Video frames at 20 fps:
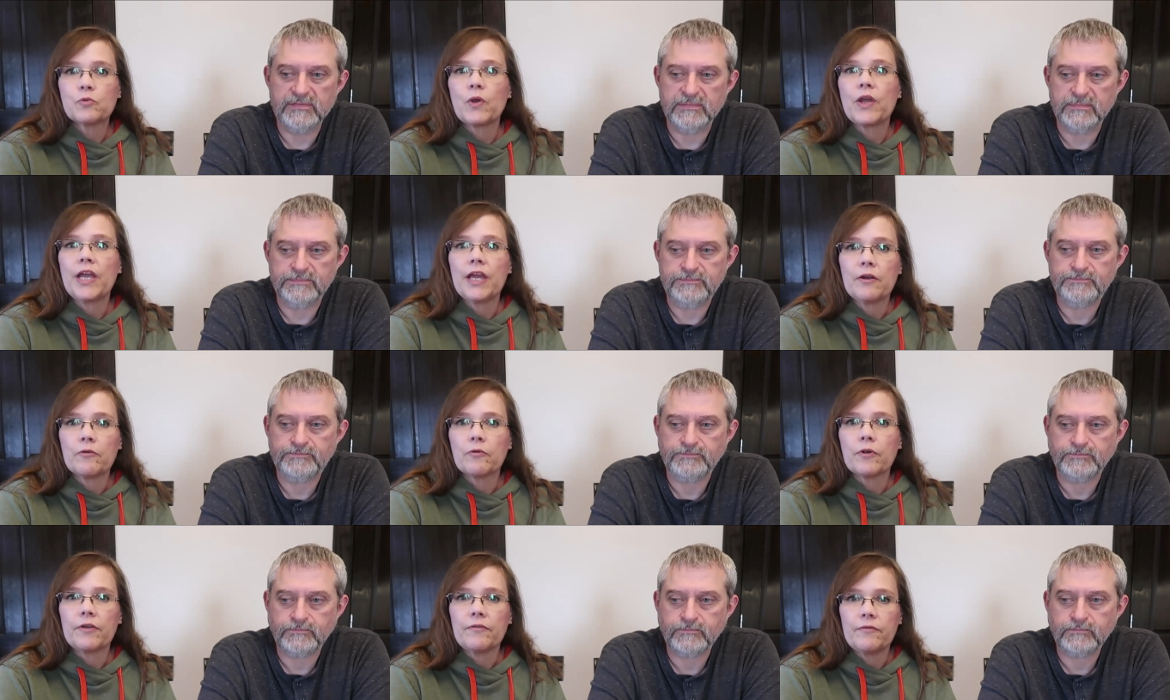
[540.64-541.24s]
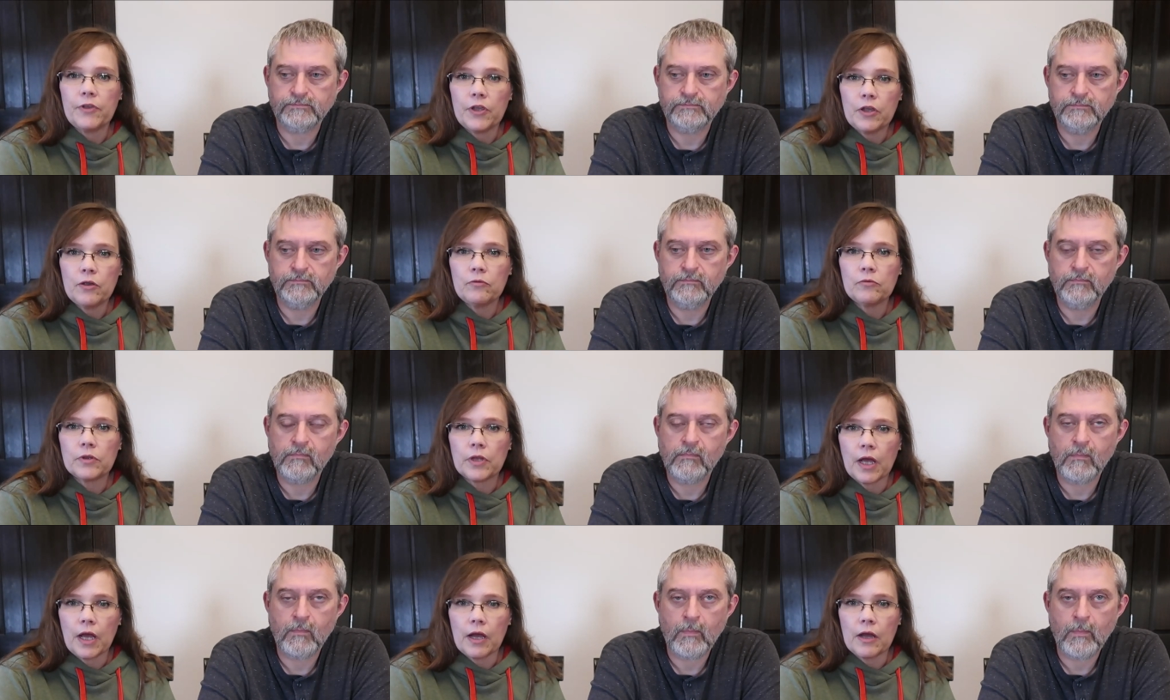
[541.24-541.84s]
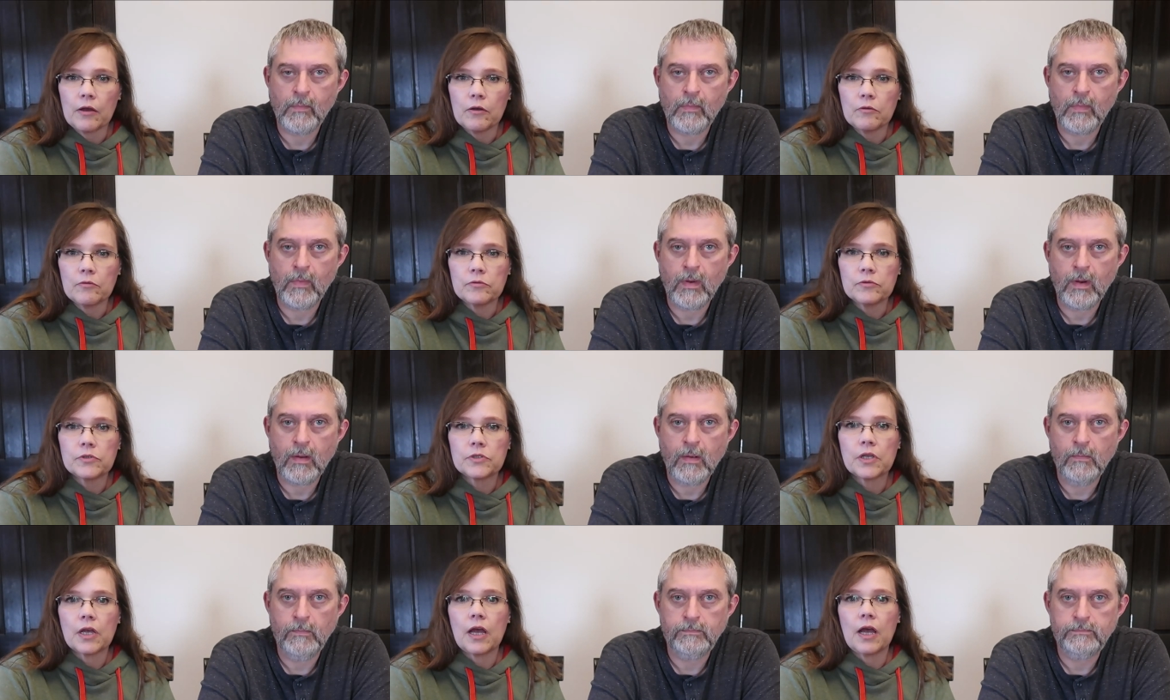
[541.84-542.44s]
Speaker 1: we had reviewed
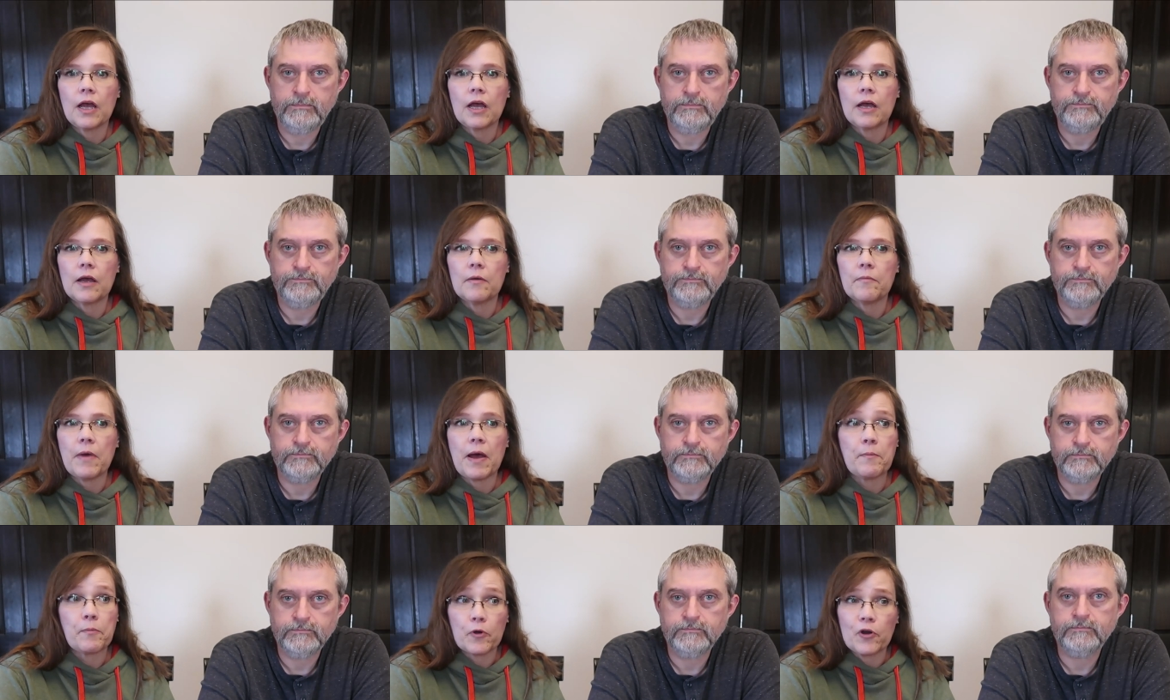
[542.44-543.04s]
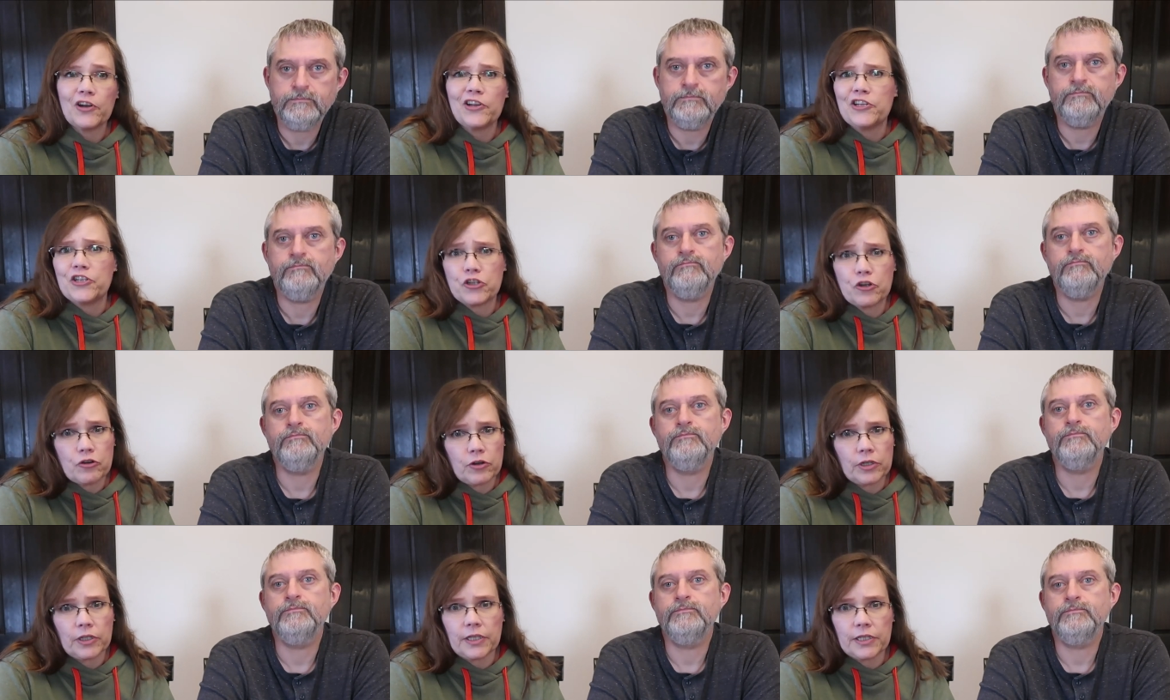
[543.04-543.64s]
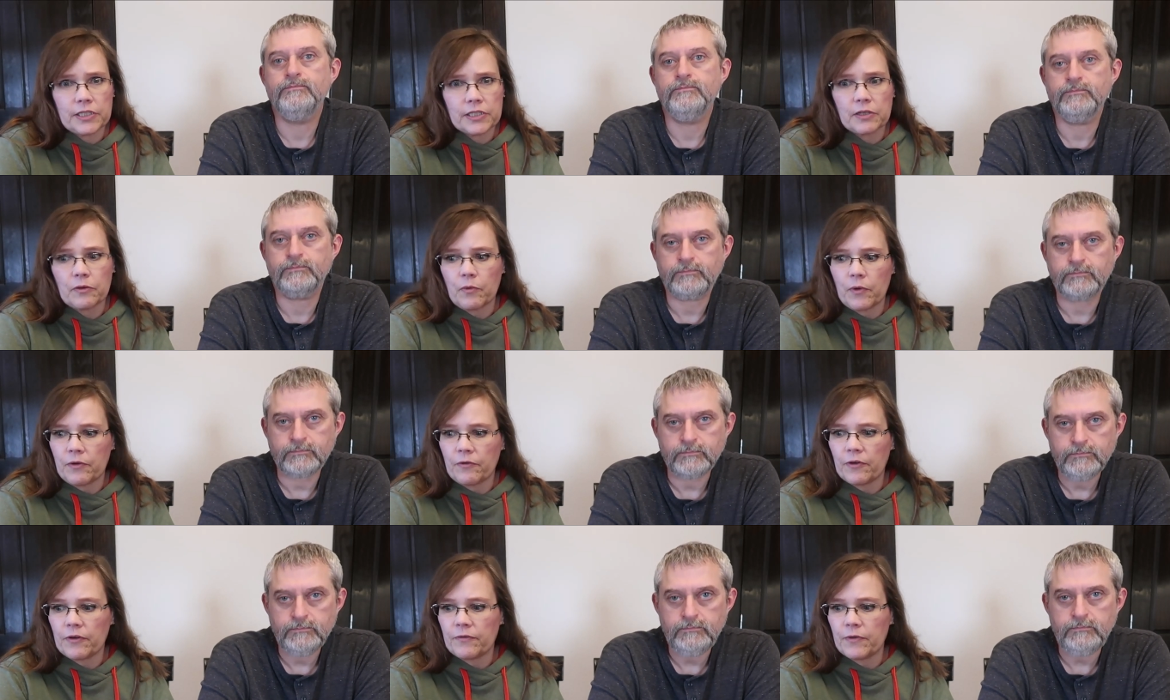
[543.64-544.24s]
those, um, I'm pretty sure at least that
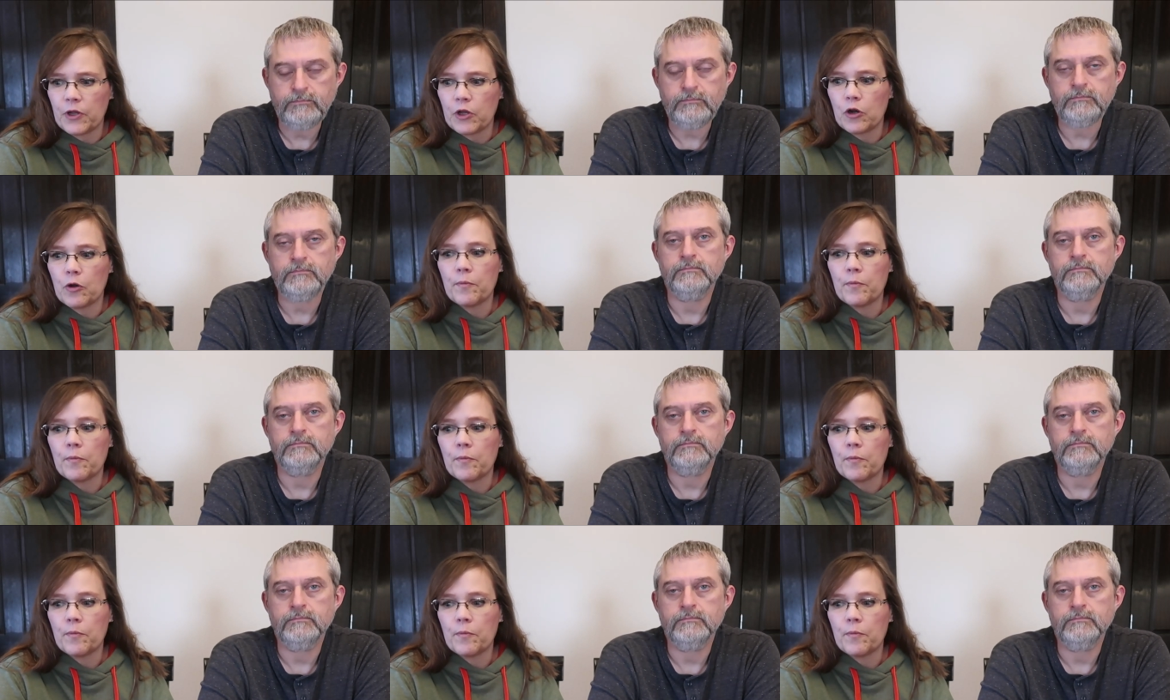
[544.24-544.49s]
we reviewed